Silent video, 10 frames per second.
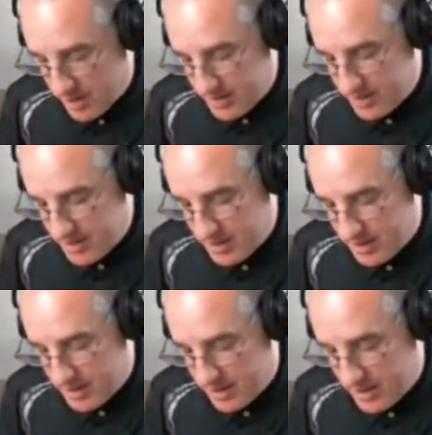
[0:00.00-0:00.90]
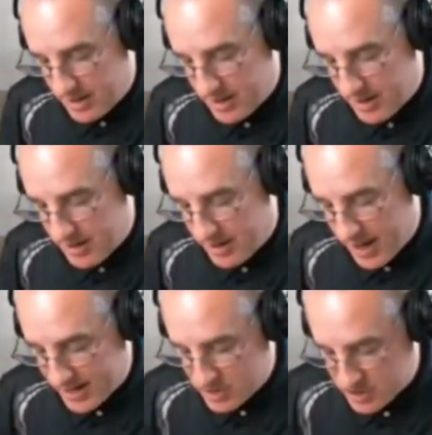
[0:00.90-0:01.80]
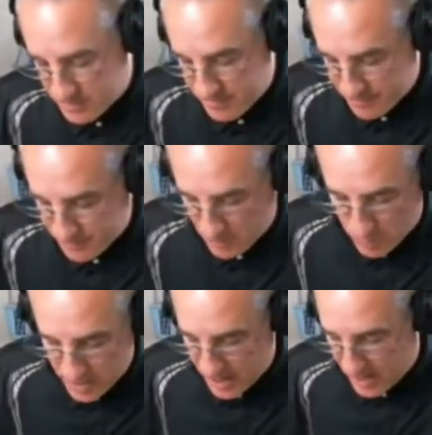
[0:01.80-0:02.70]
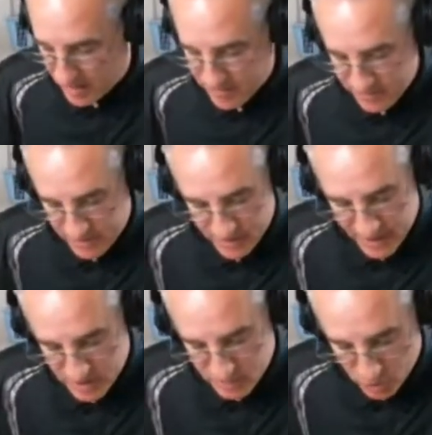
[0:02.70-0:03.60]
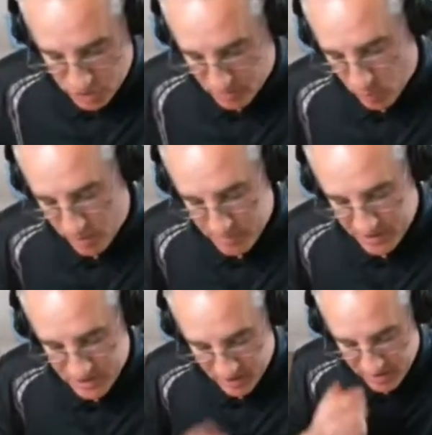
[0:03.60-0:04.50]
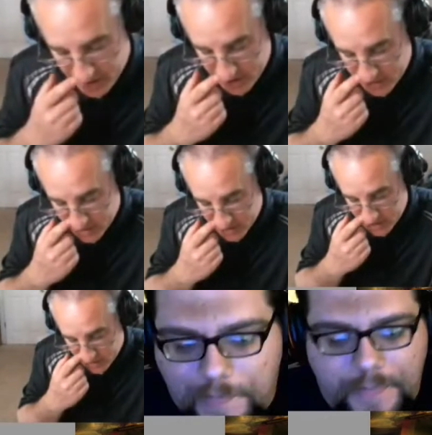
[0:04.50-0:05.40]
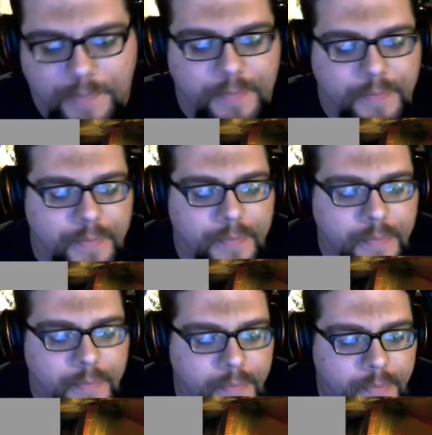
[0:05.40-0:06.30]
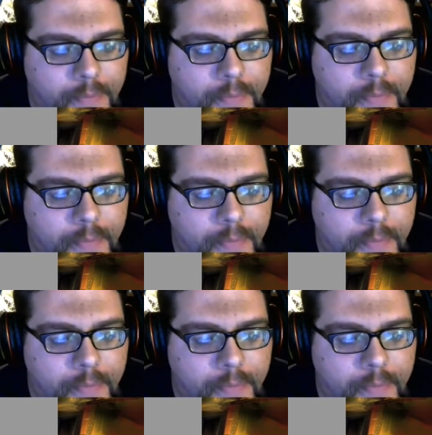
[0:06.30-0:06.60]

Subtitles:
All right, next, we have the next most important piece, I think, to this, of course, and not unlike